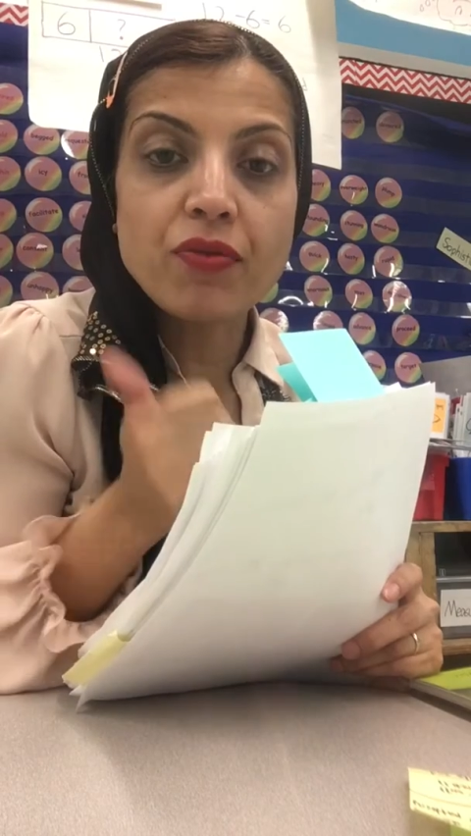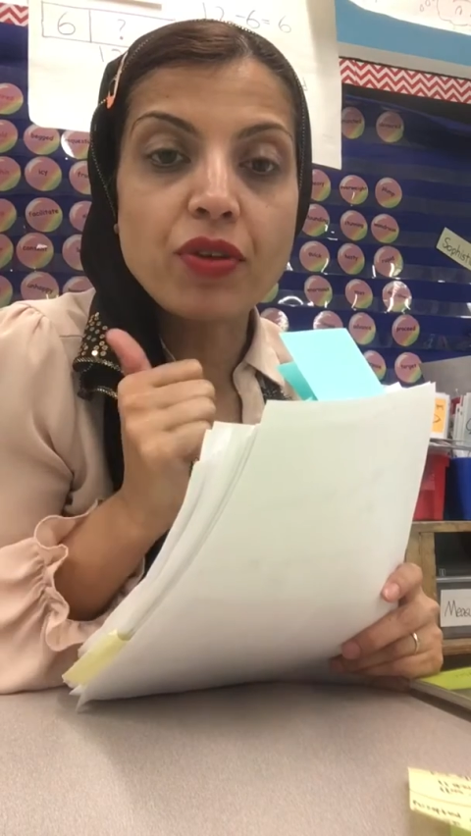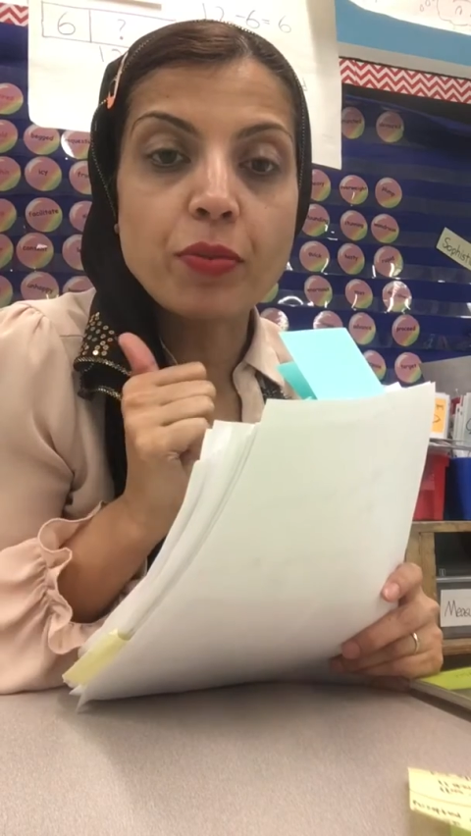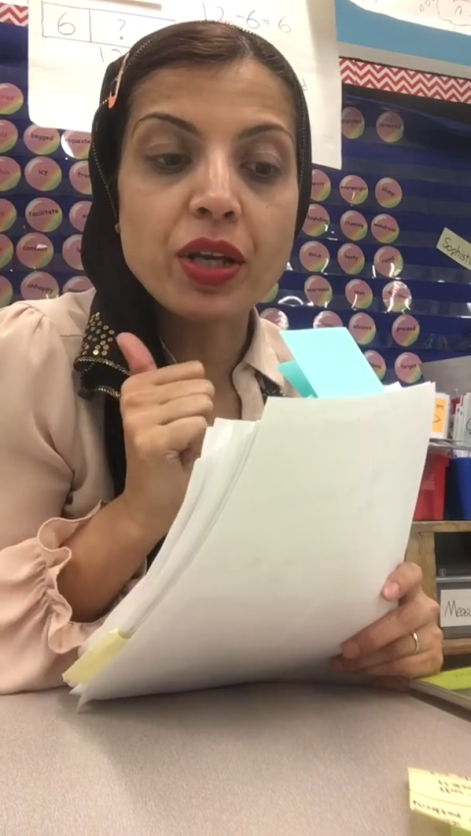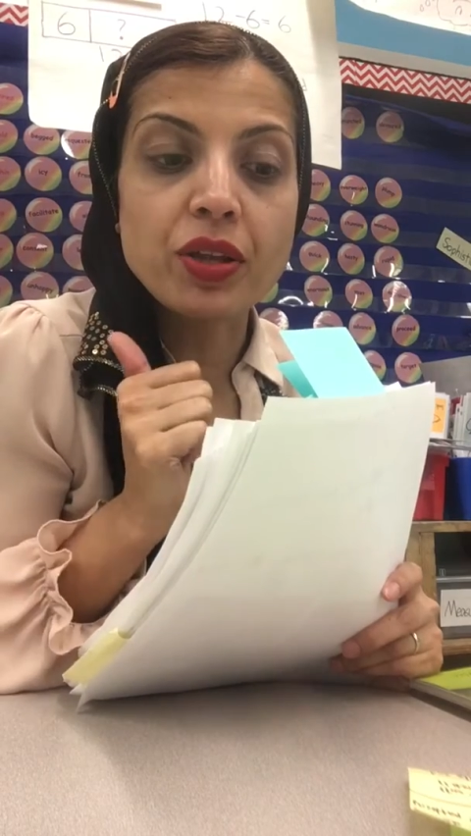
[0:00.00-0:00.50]

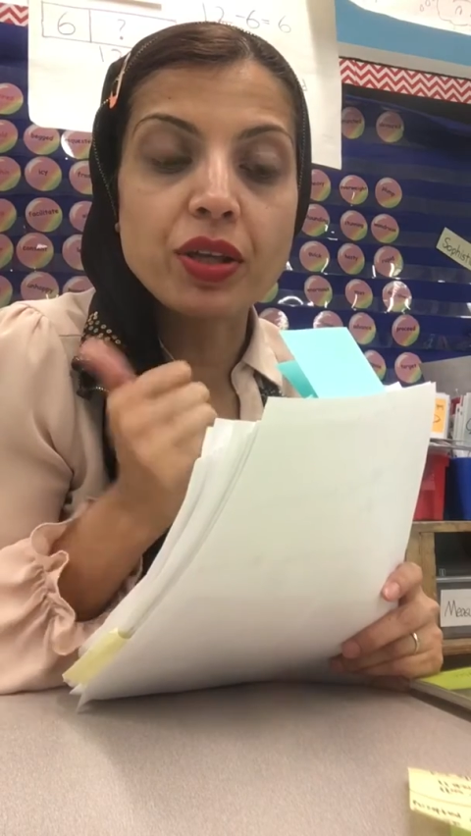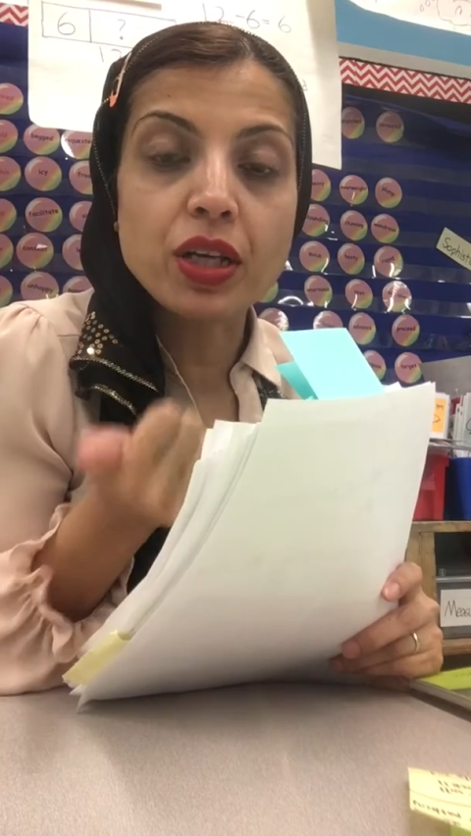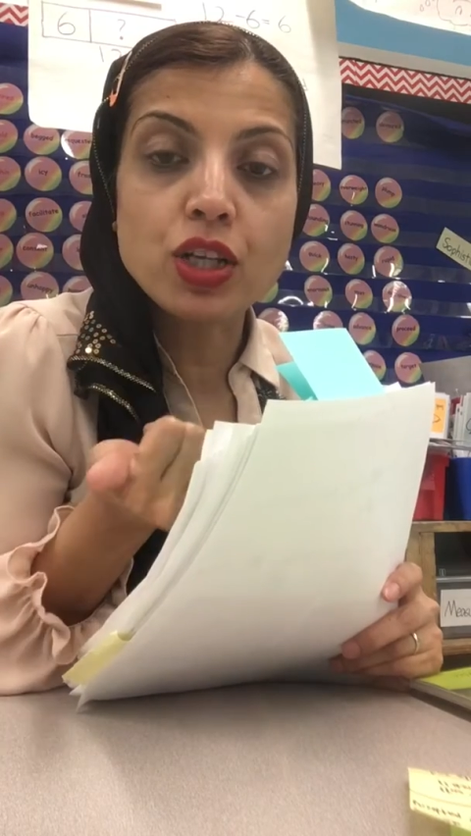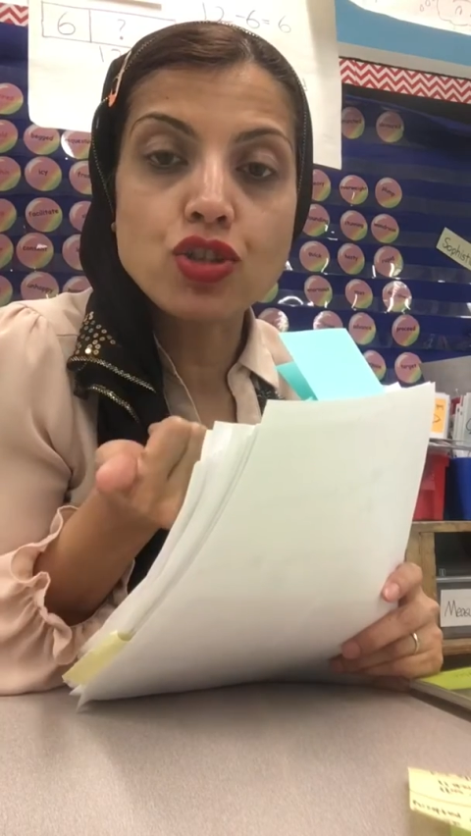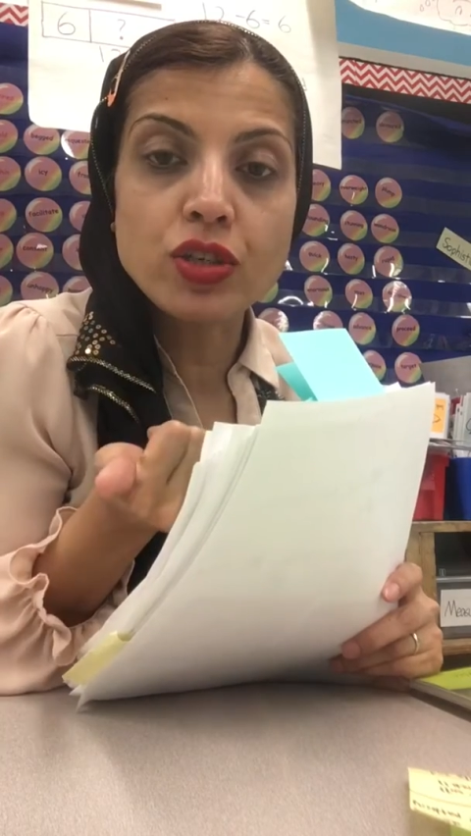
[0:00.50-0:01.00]
from another
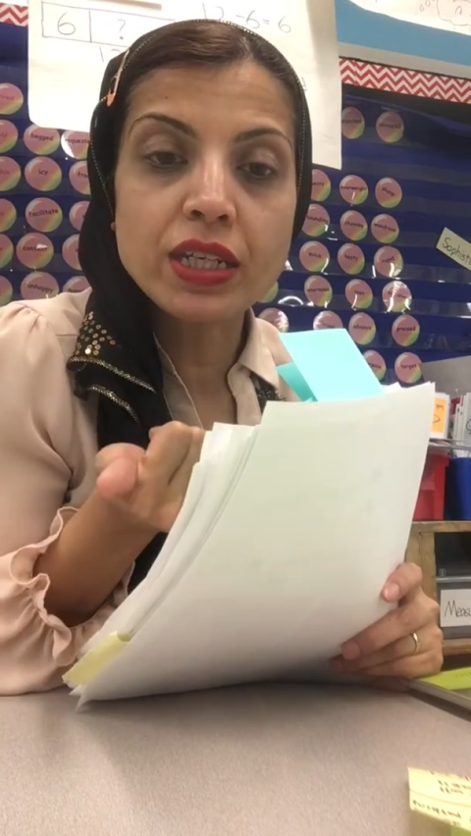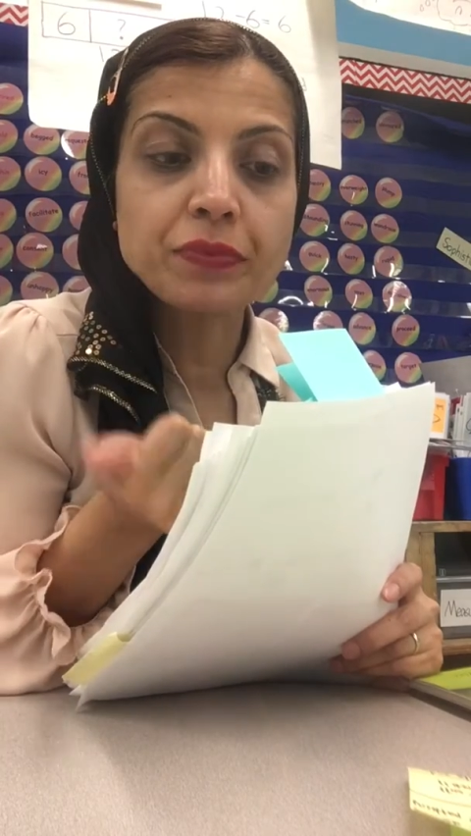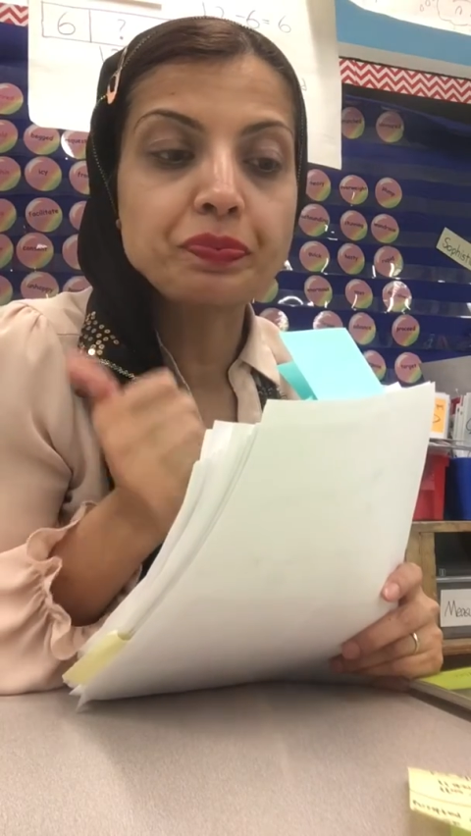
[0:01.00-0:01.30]
country.